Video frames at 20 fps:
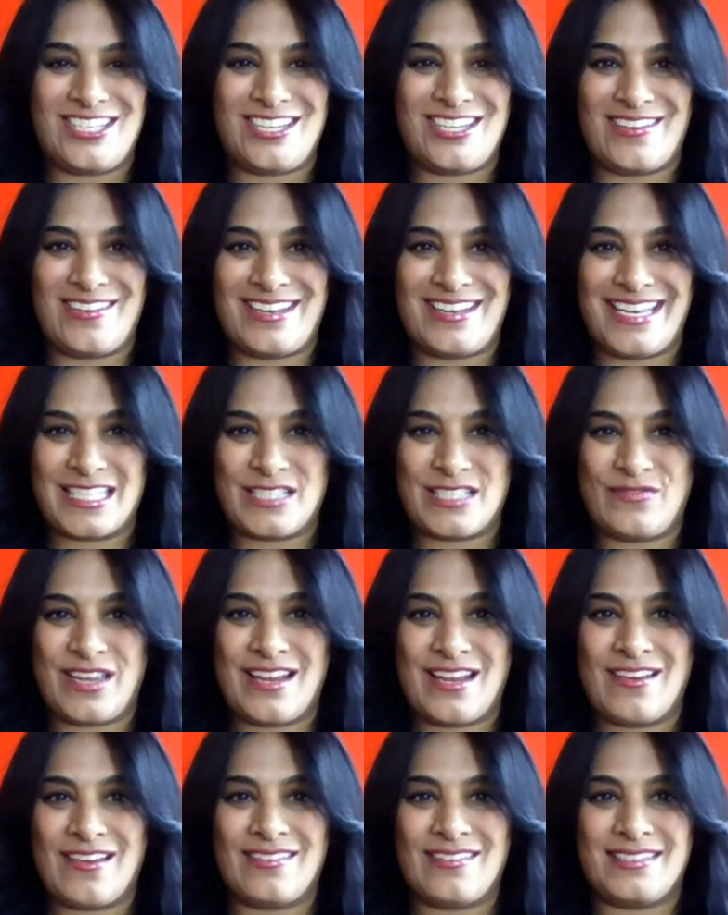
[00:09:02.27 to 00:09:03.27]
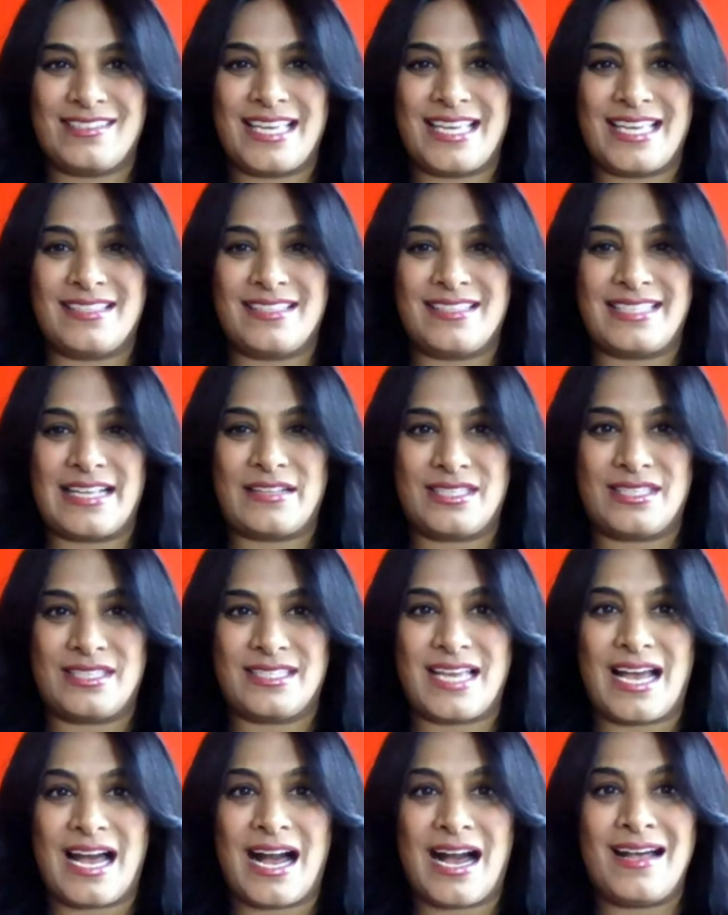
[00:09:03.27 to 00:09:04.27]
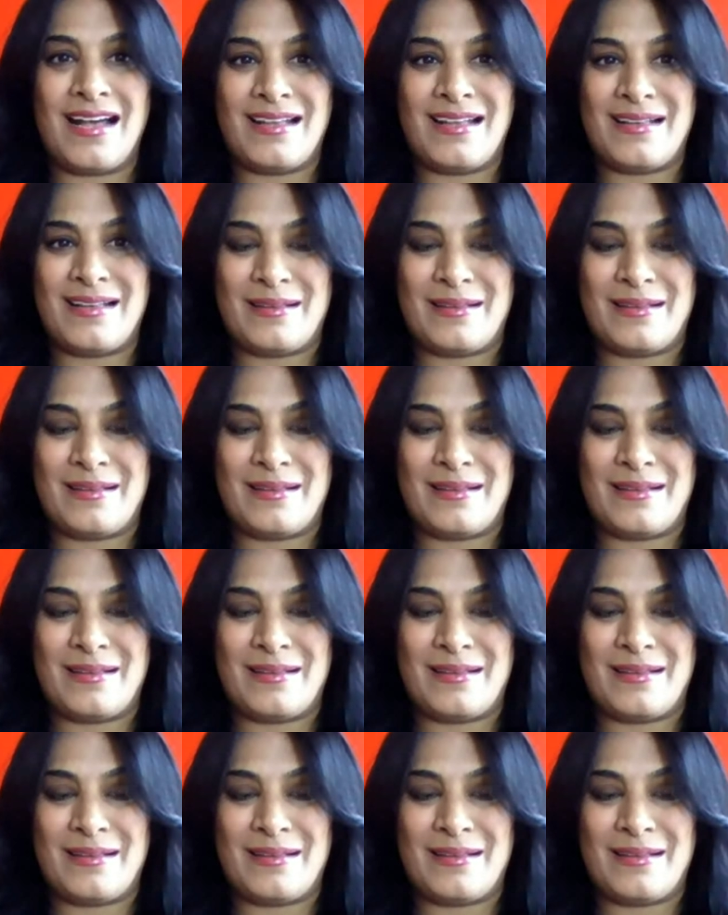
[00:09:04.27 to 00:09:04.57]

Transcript: it to your index finger, say the sound sa.